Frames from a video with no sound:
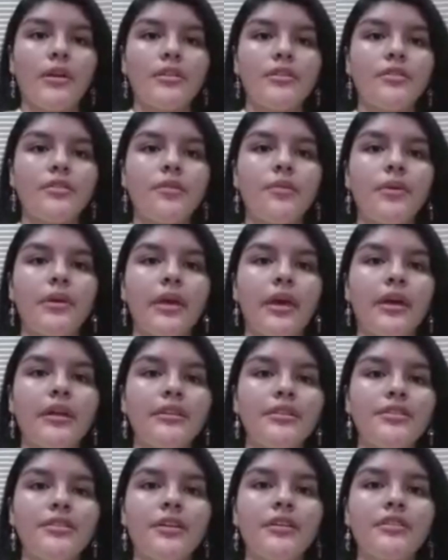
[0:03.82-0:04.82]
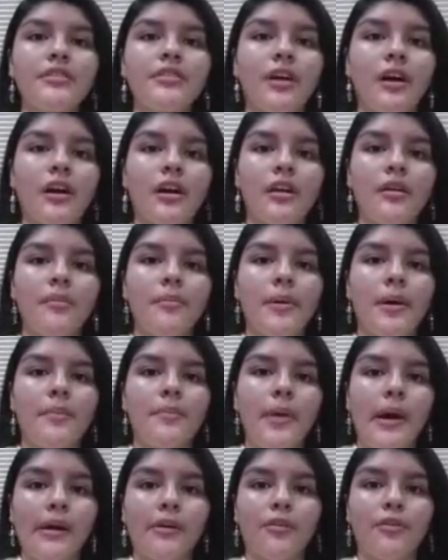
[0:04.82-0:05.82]
So we can't start talking about
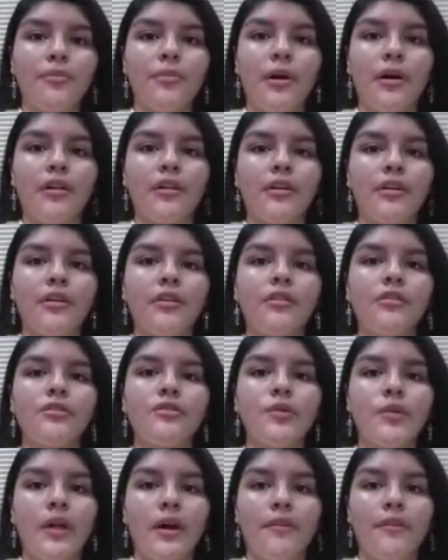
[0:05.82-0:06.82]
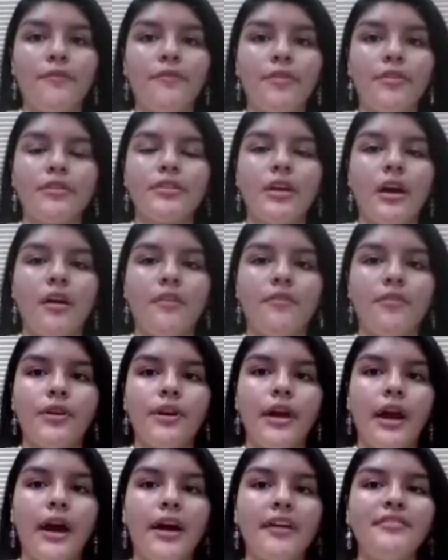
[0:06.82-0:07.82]
macromolecules without first
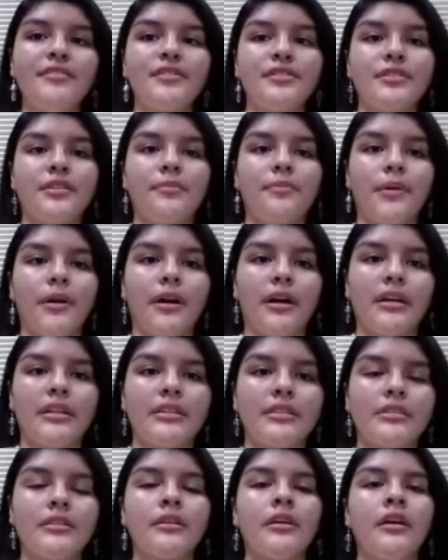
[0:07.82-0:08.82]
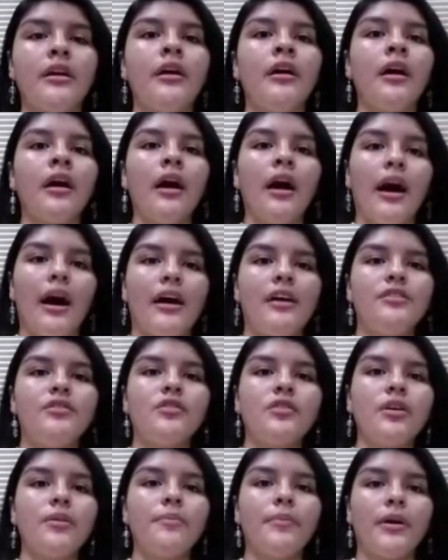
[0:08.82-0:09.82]
covering hydrogen bonds.
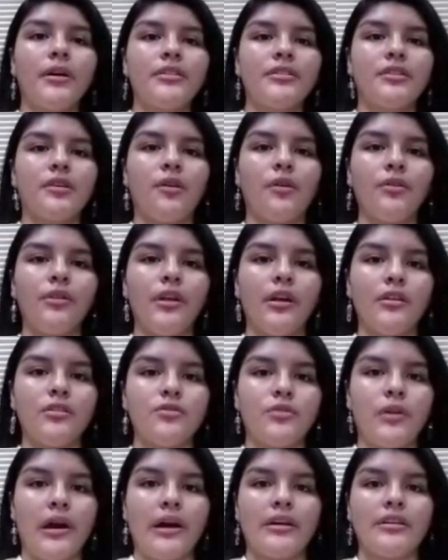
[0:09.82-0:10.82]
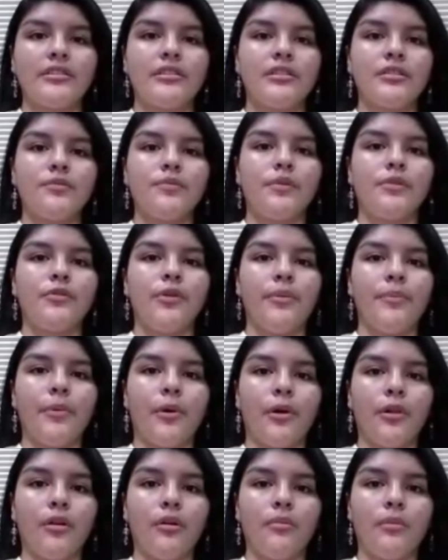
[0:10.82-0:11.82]
Hydrogen bonds are only attractions between
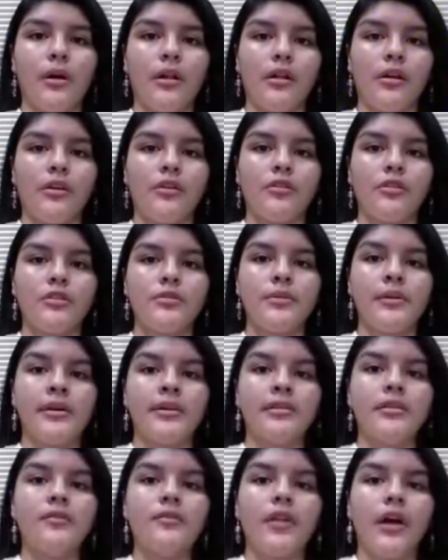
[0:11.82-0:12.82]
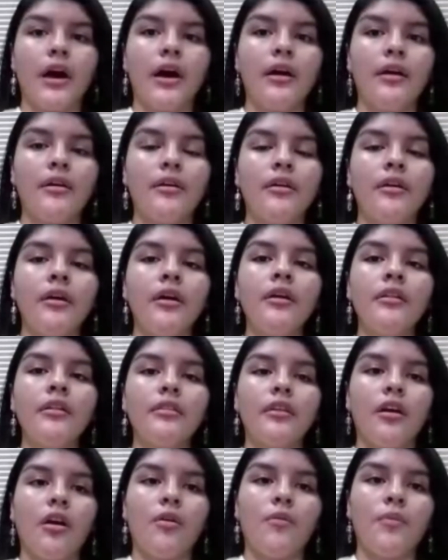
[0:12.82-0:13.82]
polar molecules. Because of that,
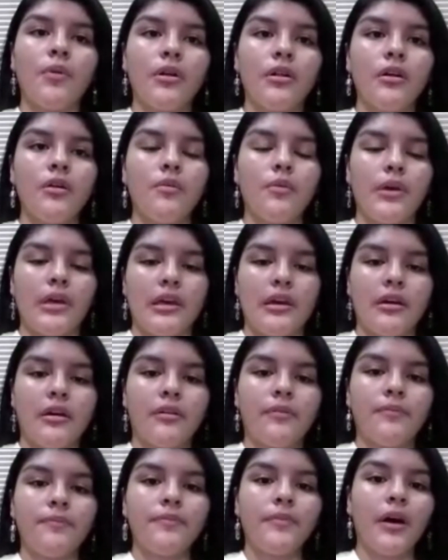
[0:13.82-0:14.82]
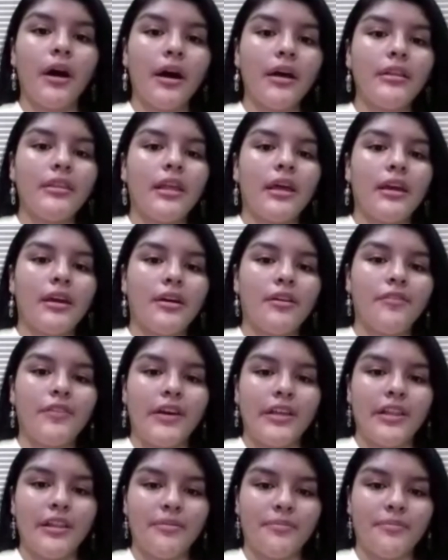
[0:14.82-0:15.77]
they are really weak, unlike covalent